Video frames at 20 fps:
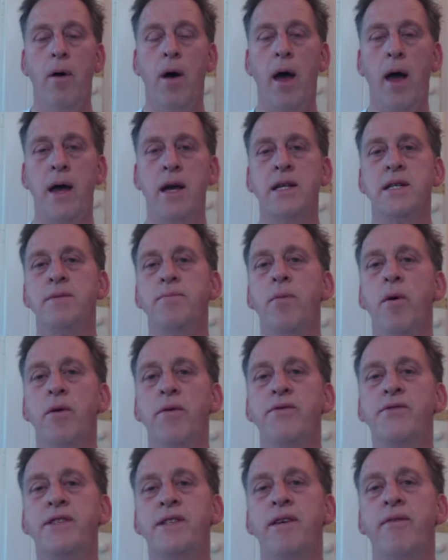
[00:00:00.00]
as
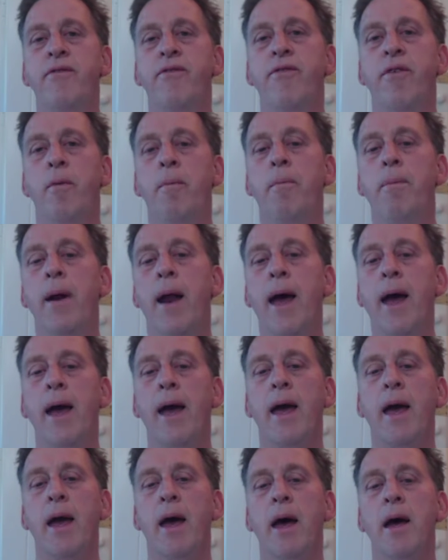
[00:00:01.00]
move 7 for
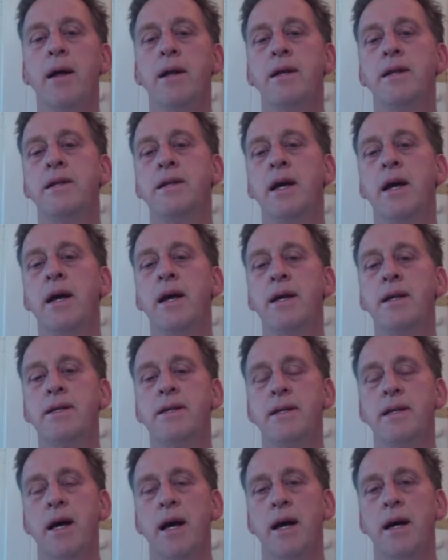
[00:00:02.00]
black,
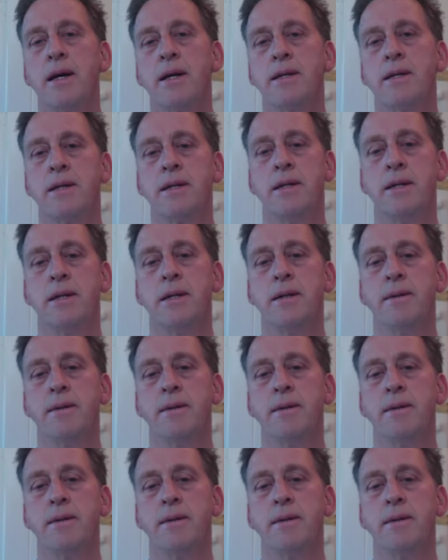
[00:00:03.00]
d6.